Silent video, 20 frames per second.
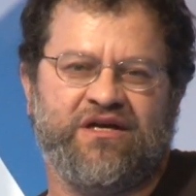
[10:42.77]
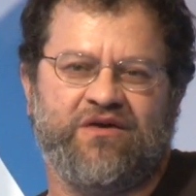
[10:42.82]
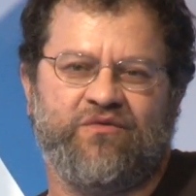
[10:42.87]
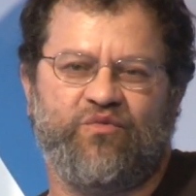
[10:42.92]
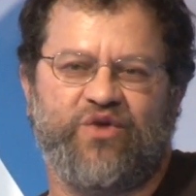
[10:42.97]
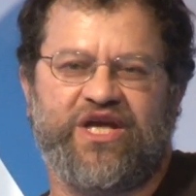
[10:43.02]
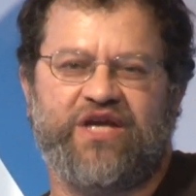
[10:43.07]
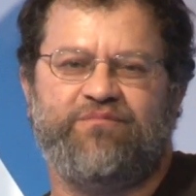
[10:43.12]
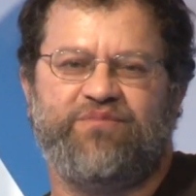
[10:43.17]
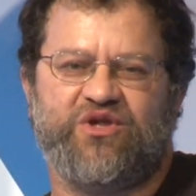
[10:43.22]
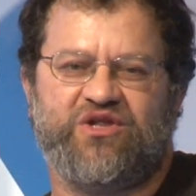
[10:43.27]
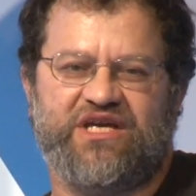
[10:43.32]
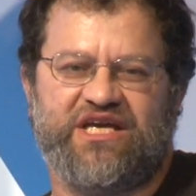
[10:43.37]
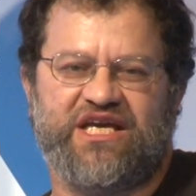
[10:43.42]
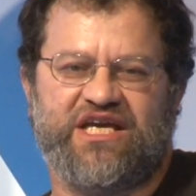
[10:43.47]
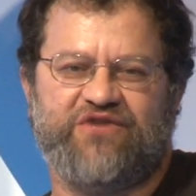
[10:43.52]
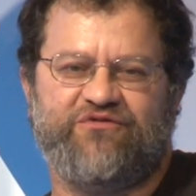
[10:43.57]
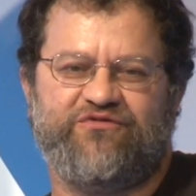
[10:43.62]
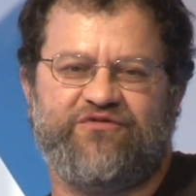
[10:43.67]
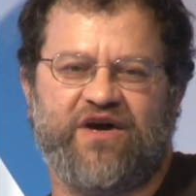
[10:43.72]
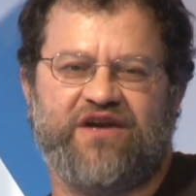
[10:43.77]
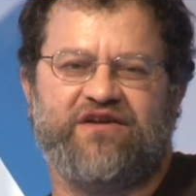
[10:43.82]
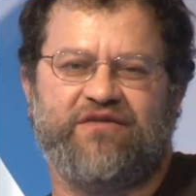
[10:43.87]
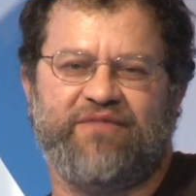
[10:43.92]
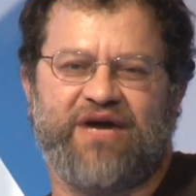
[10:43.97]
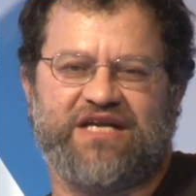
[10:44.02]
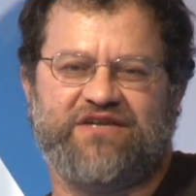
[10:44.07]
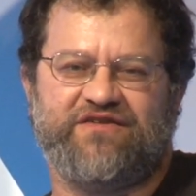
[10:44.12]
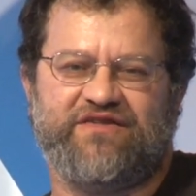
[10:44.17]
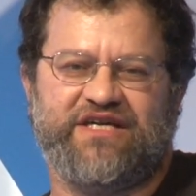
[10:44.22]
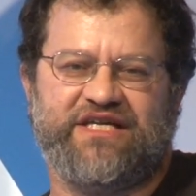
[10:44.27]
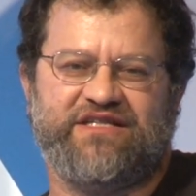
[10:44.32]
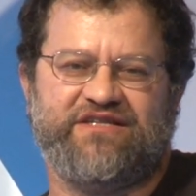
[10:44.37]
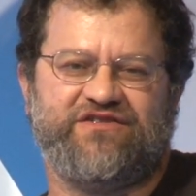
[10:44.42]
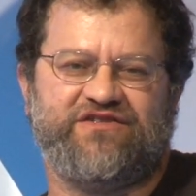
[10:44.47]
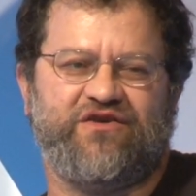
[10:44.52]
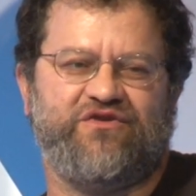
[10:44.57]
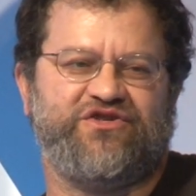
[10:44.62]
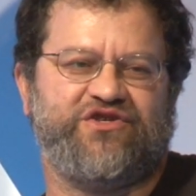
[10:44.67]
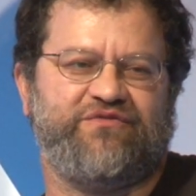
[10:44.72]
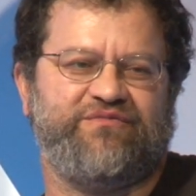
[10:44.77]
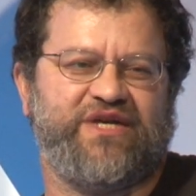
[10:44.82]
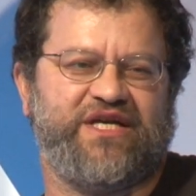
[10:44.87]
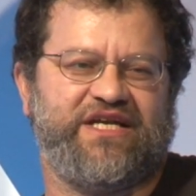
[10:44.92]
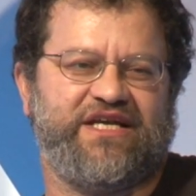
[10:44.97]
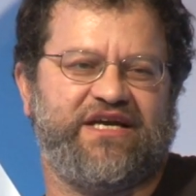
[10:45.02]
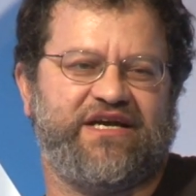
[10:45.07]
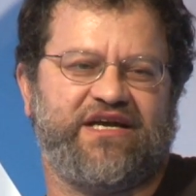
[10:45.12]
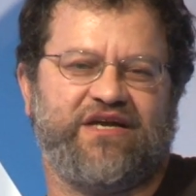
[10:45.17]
We believe fundamentally that social media